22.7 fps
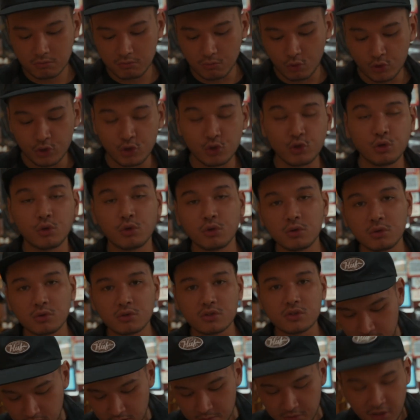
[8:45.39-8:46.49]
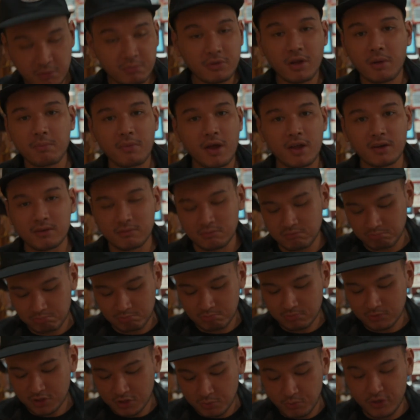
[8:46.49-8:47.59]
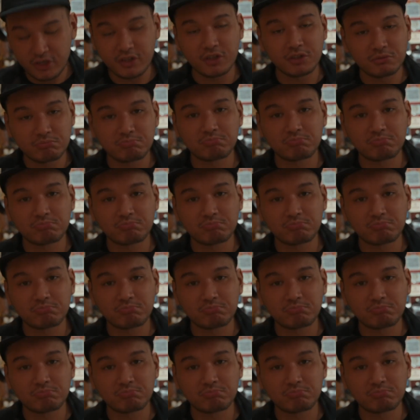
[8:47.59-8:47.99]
more noodles. But I'm not mad. It's pretty good.